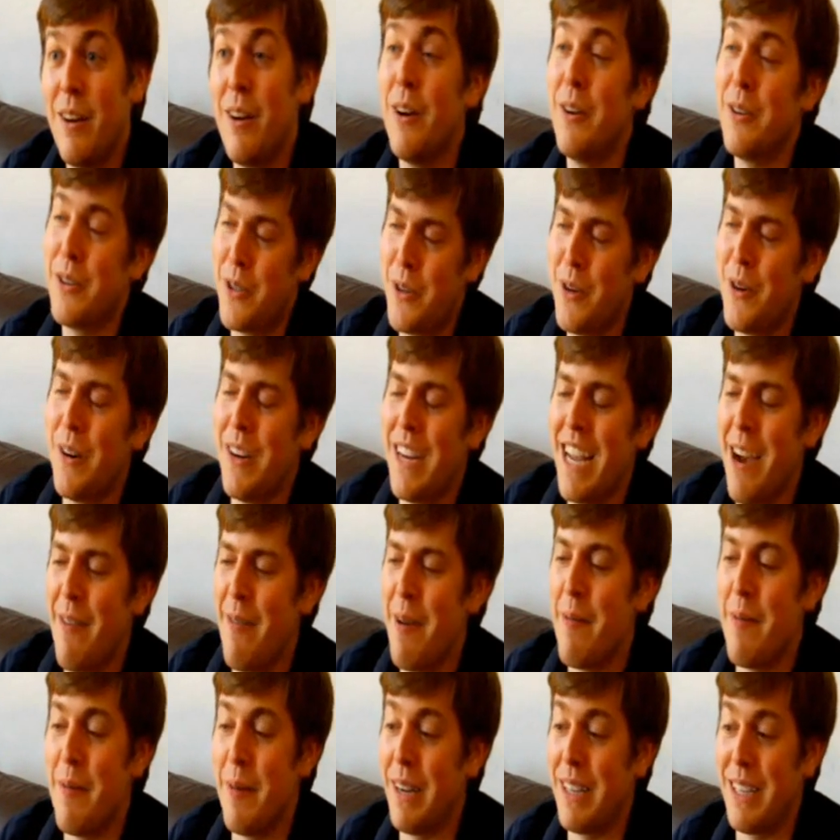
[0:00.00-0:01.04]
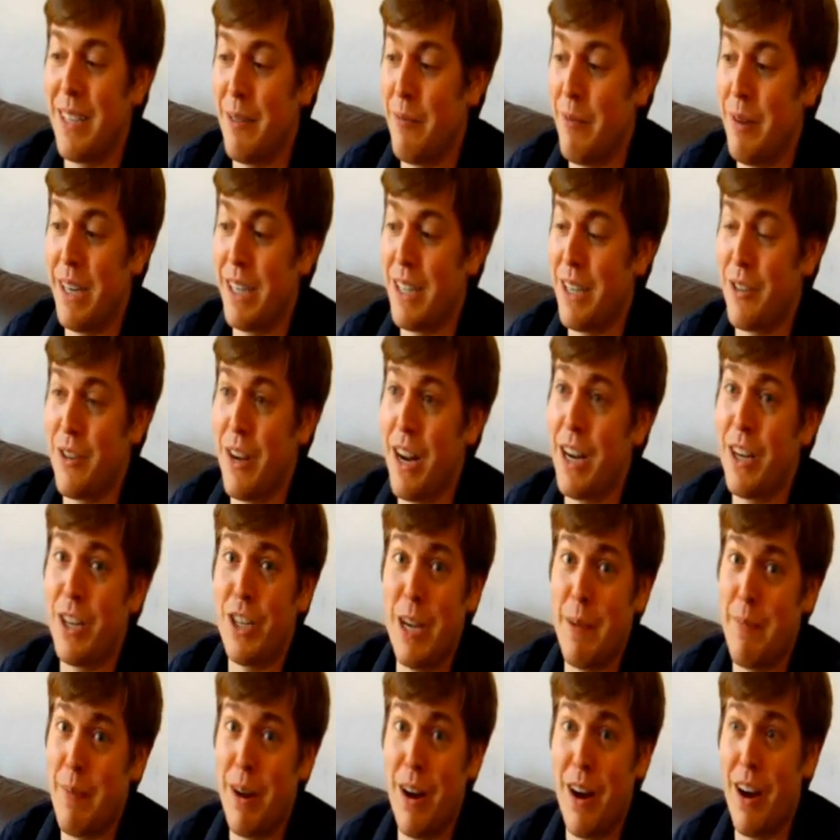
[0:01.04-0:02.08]
Oh sure, yeah. I mean, we get to try to
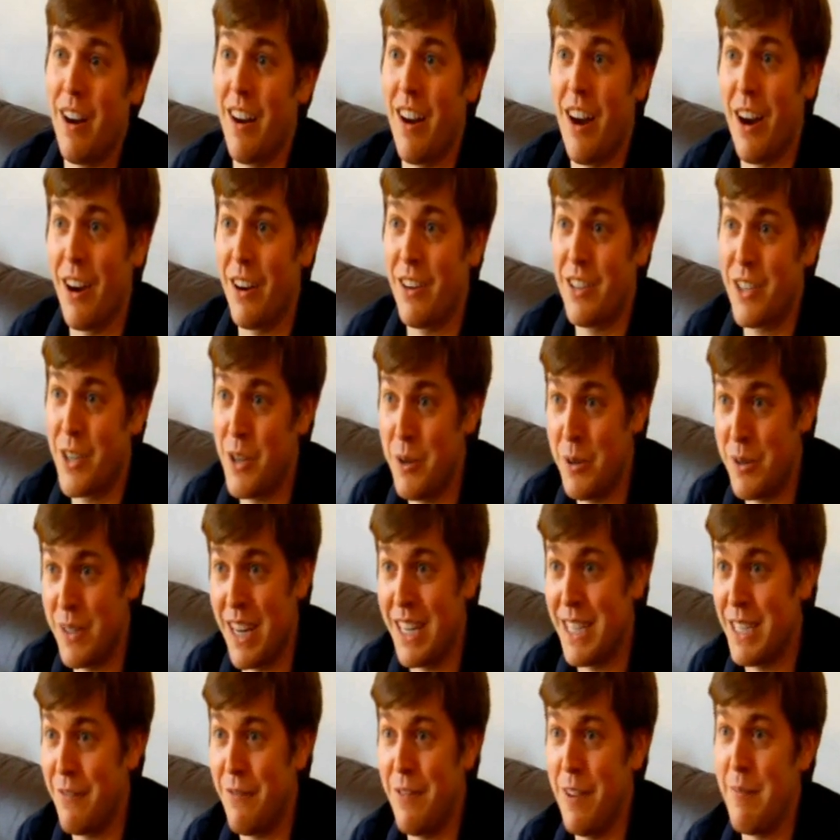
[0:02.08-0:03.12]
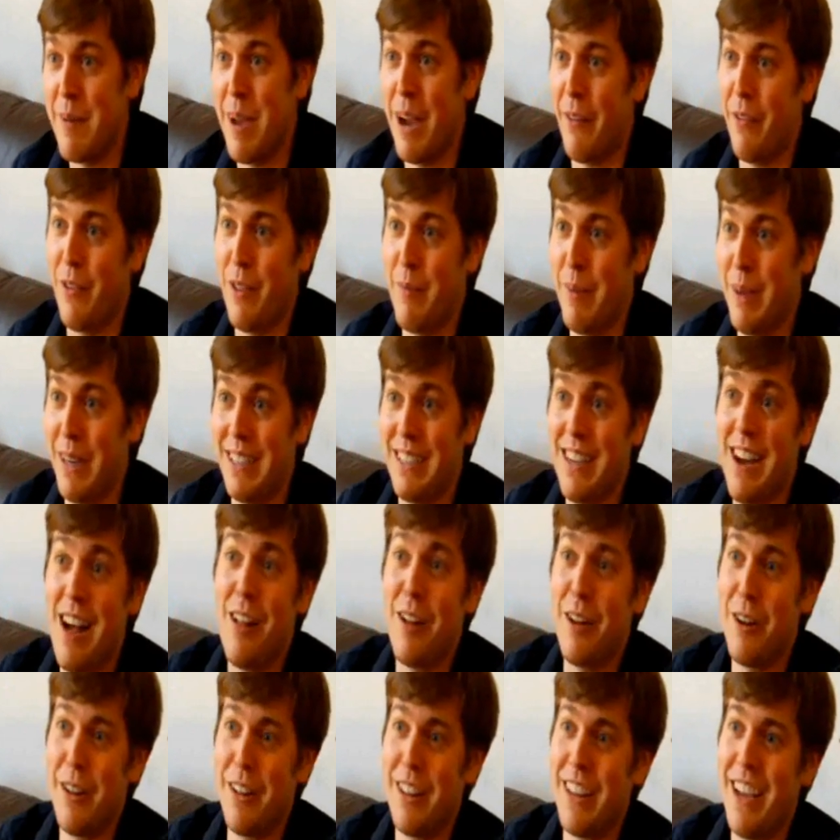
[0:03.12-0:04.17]
chip in our 2 cents of feedback for the big
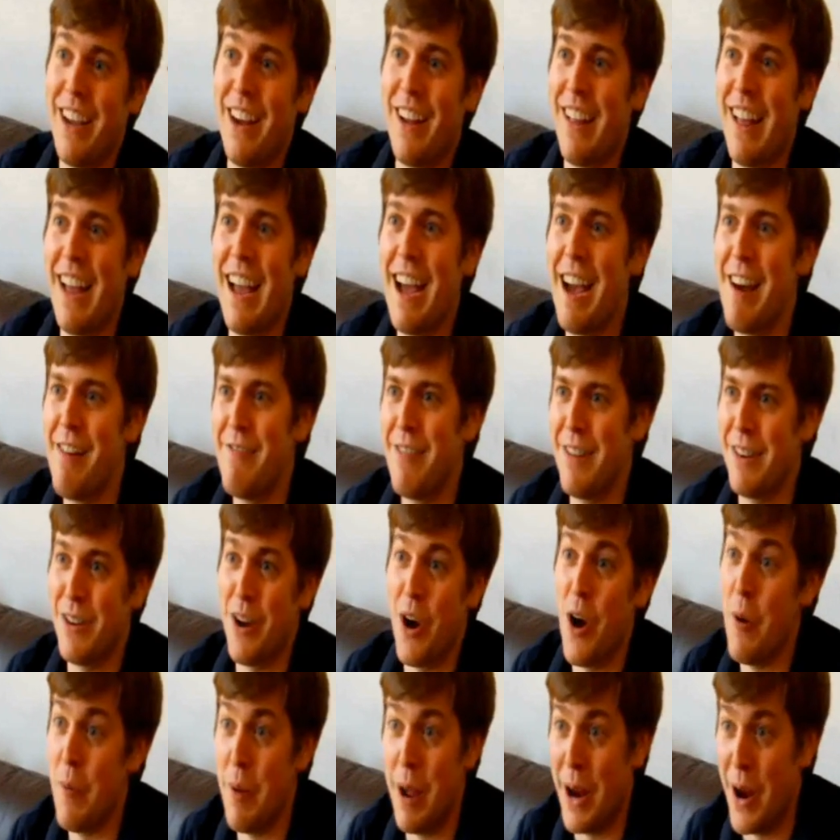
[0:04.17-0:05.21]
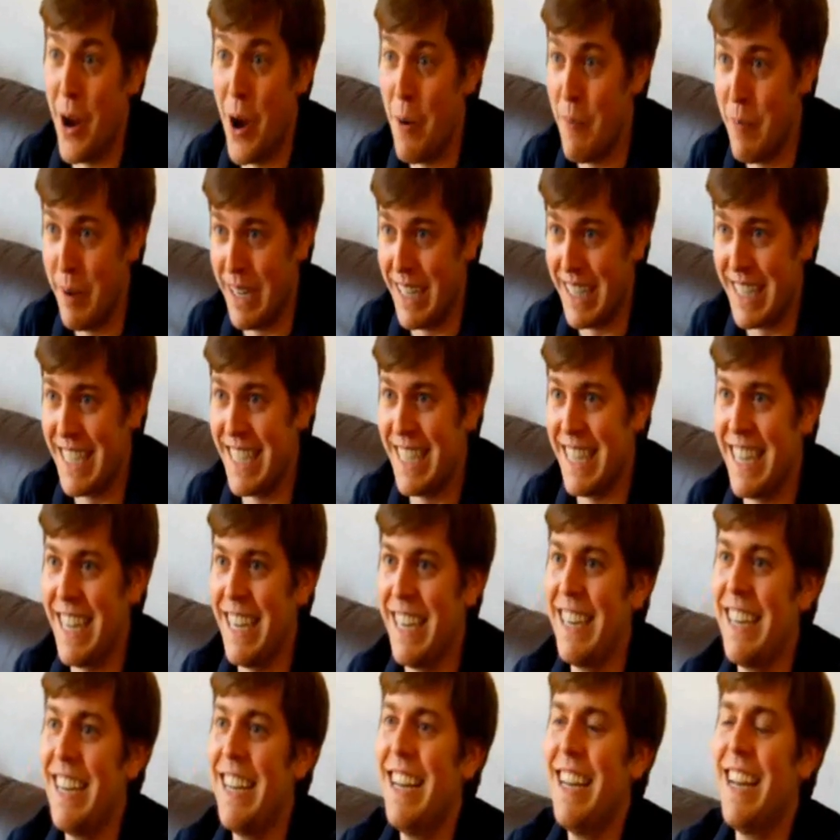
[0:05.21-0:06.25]
dollar that they all have, and hope it gets in
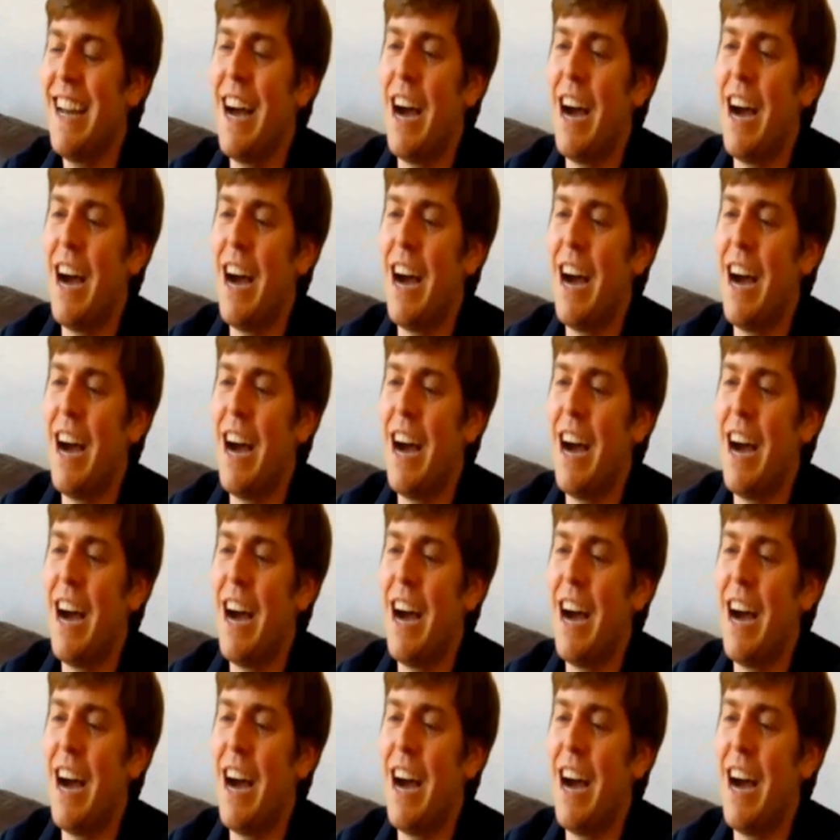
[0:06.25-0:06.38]
there.